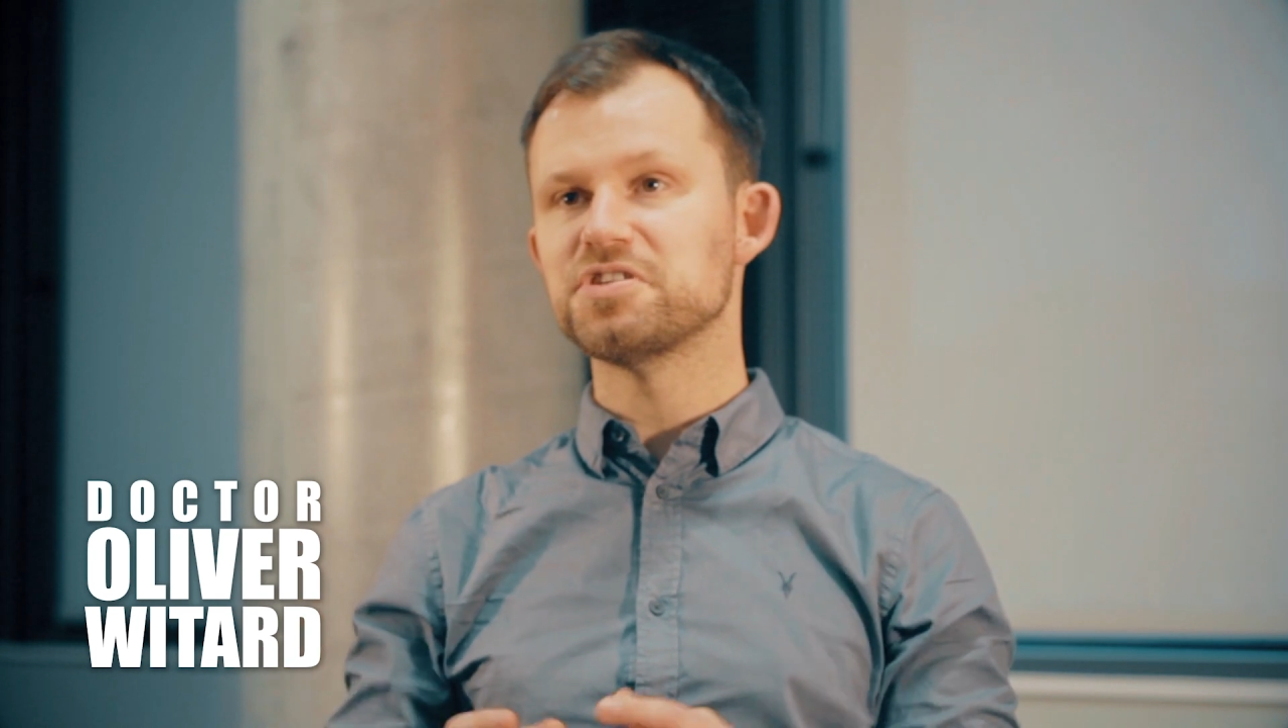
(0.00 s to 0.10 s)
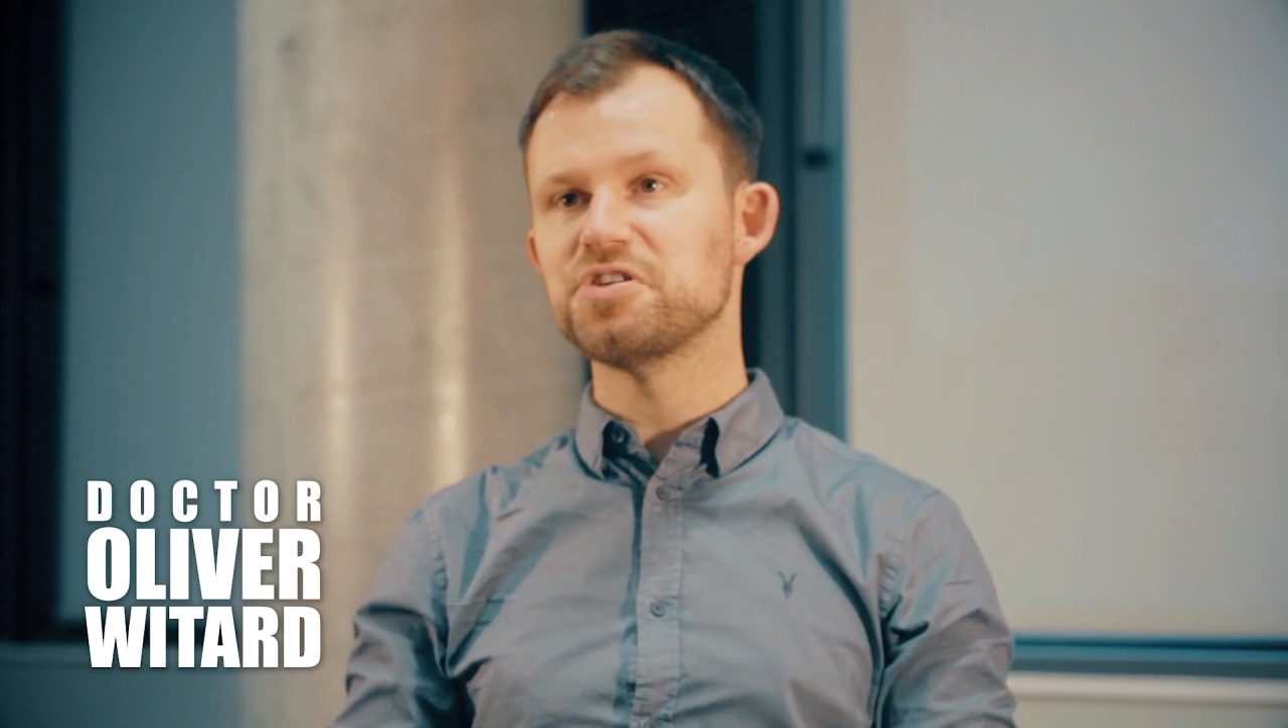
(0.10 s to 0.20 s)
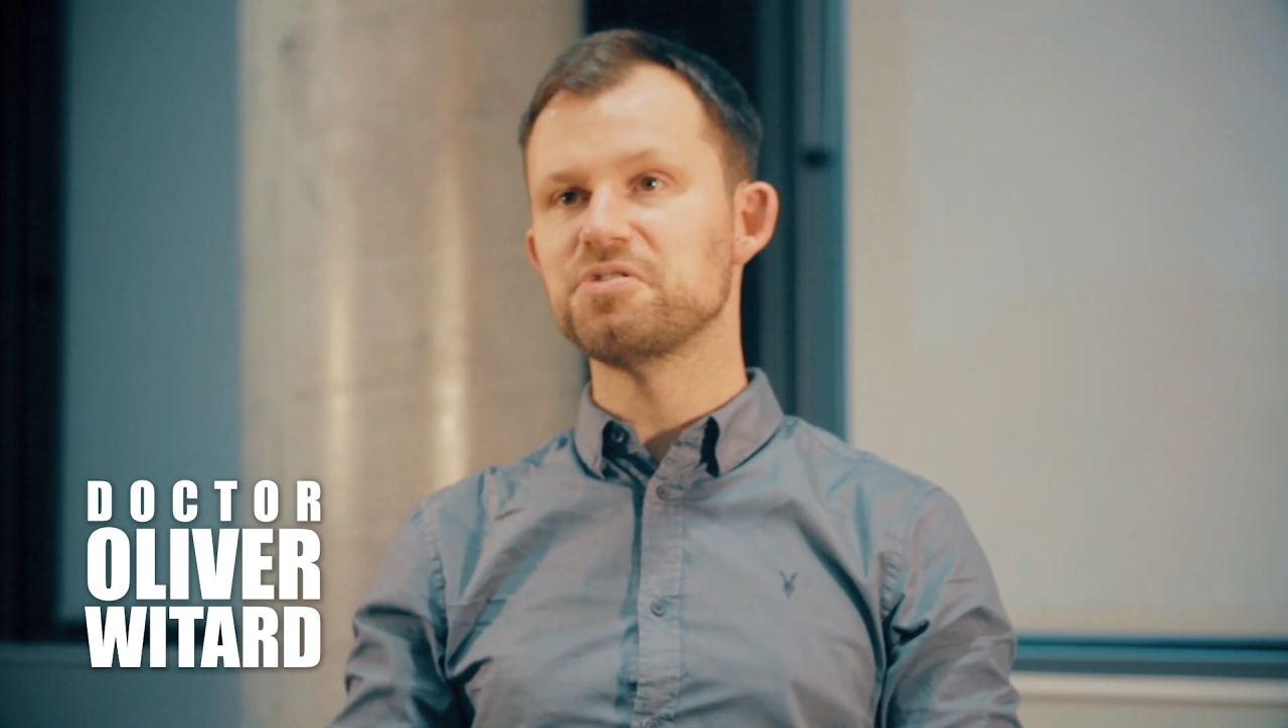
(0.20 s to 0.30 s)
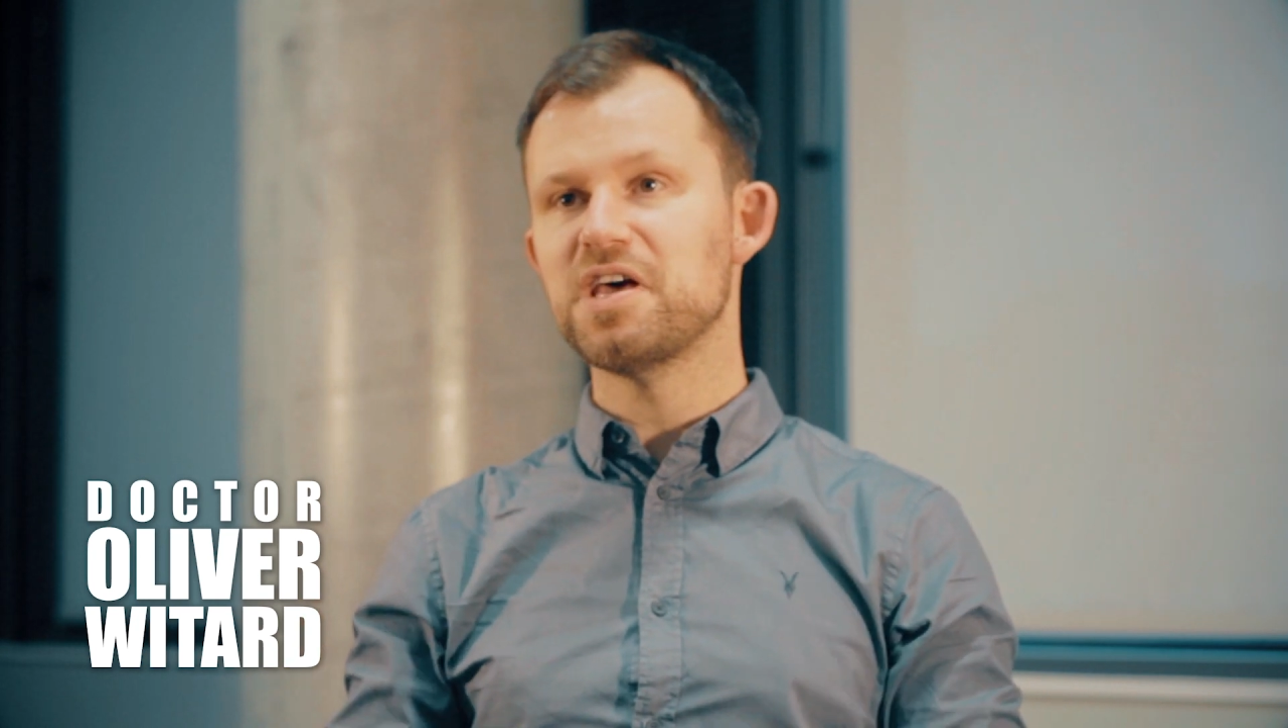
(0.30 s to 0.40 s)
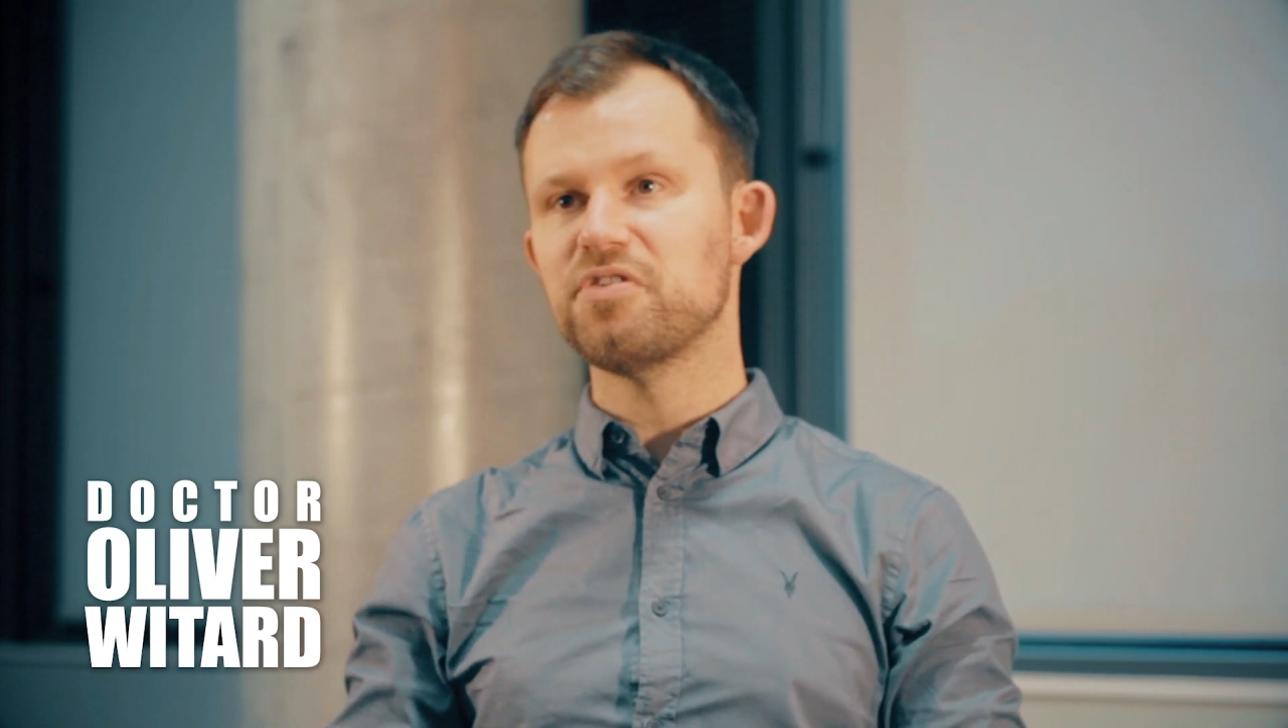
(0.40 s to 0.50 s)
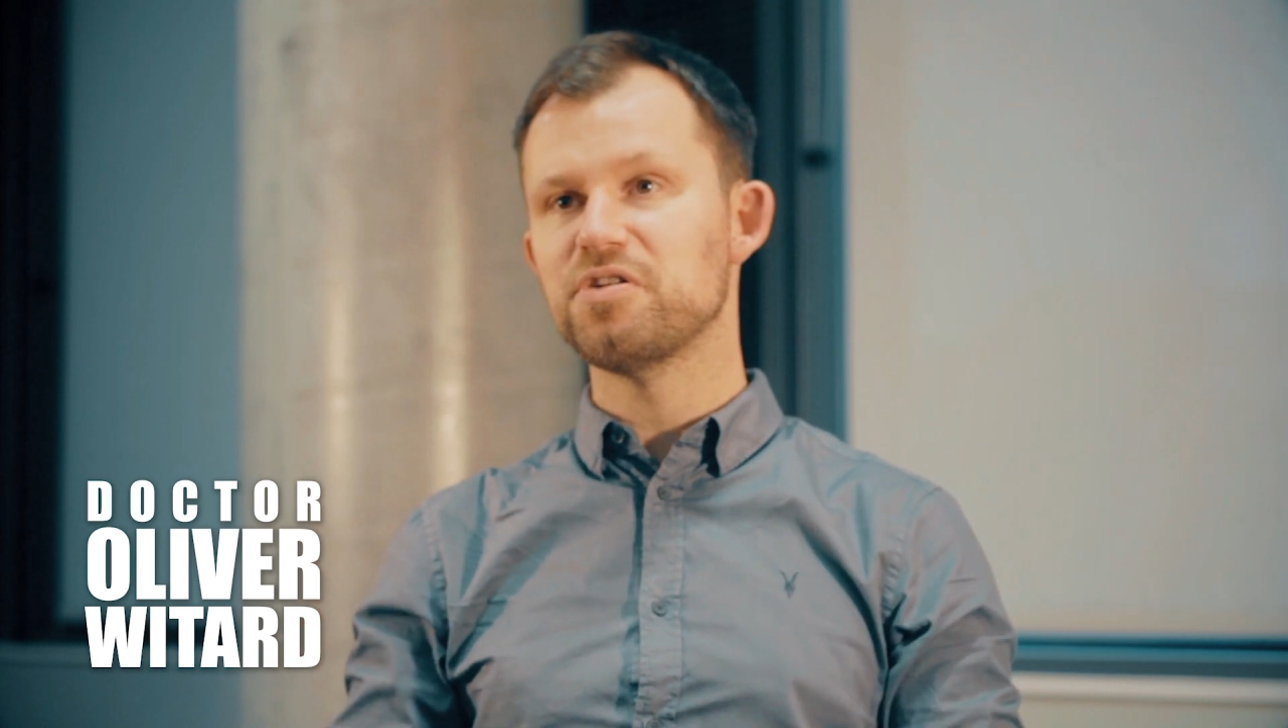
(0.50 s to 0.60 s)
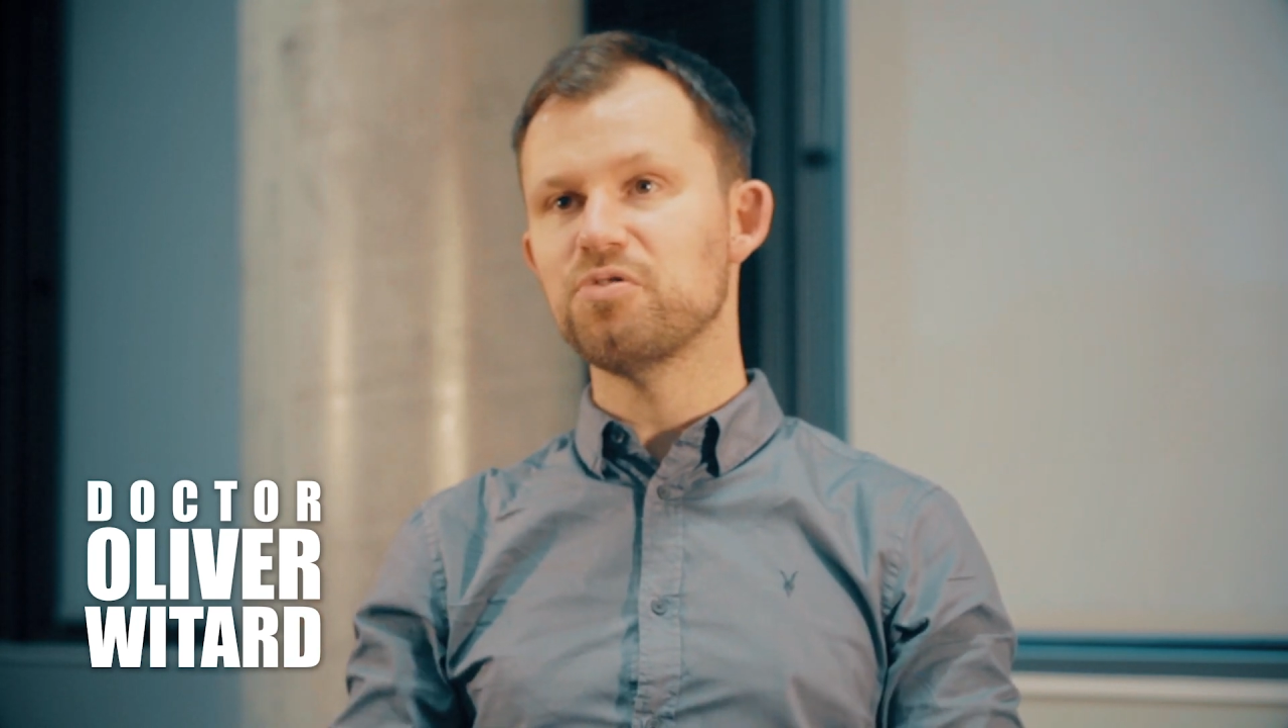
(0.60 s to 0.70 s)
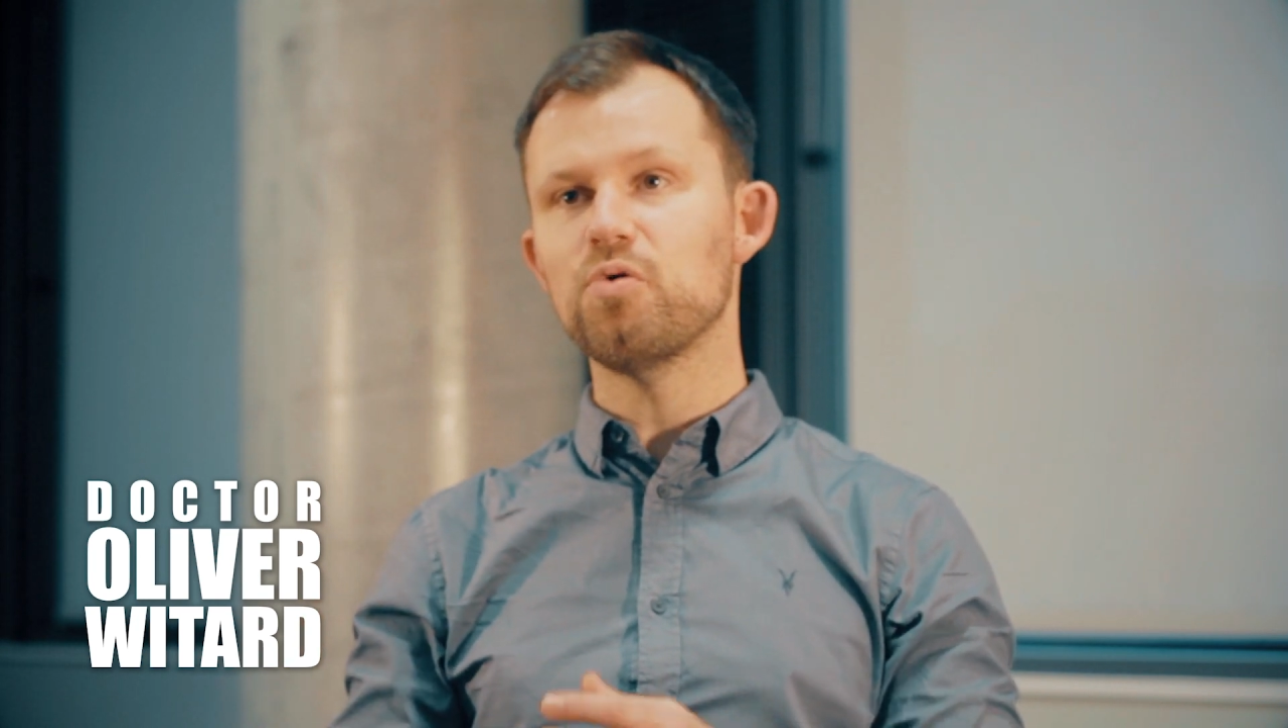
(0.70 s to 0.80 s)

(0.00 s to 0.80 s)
to do given